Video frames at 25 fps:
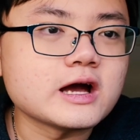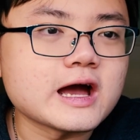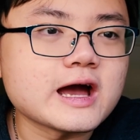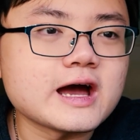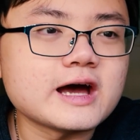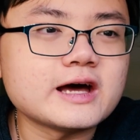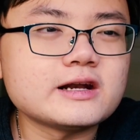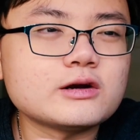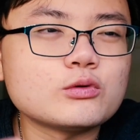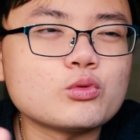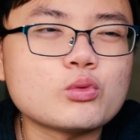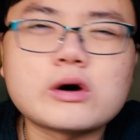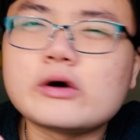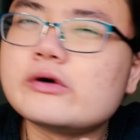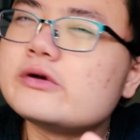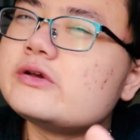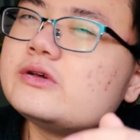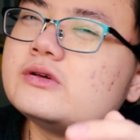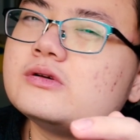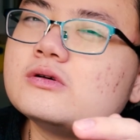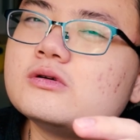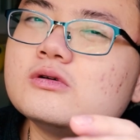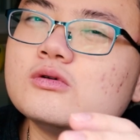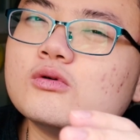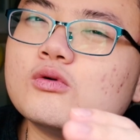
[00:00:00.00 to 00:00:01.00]
and while
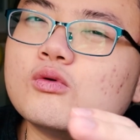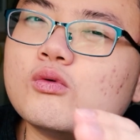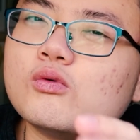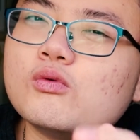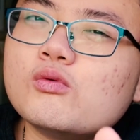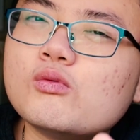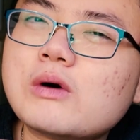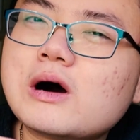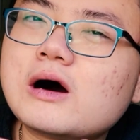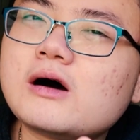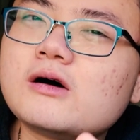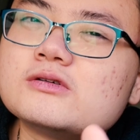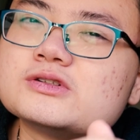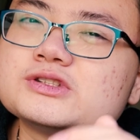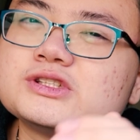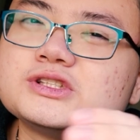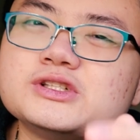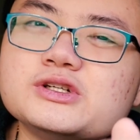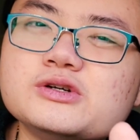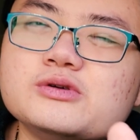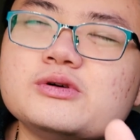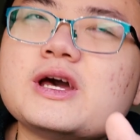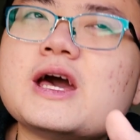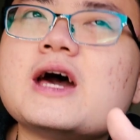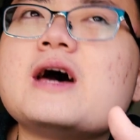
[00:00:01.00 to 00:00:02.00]

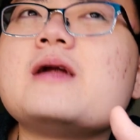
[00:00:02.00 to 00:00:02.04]
whilst you